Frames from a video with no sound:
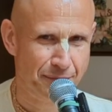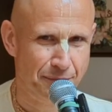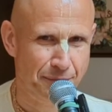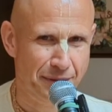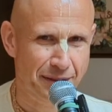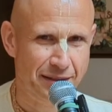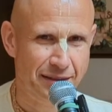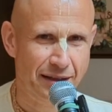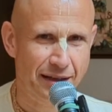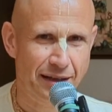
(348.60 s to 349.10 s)

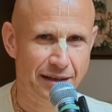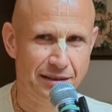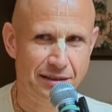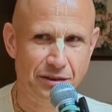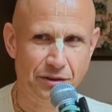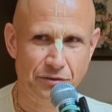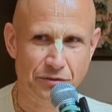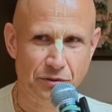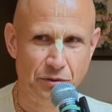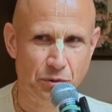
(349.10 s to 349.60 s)
mentality
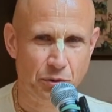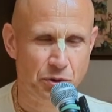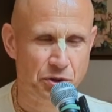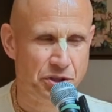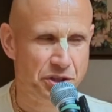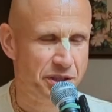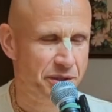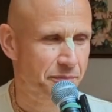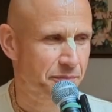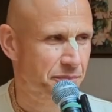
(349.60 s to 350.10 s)
of
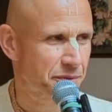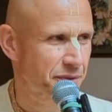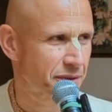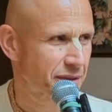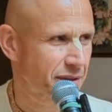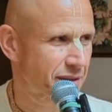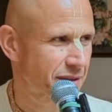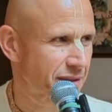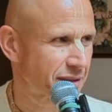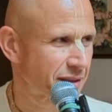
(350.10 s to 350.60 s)
lordship
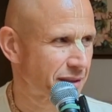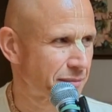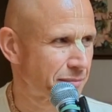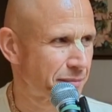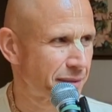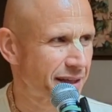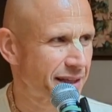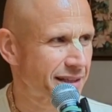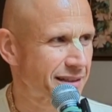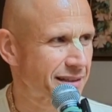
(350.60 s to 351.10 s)

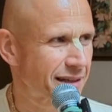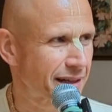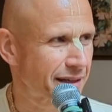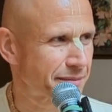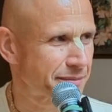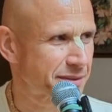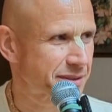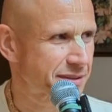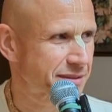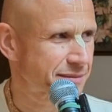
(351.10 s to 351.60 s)
many
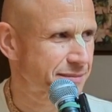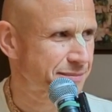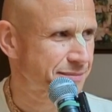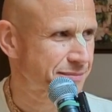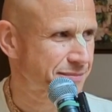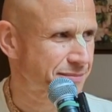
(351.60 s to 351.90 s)
times.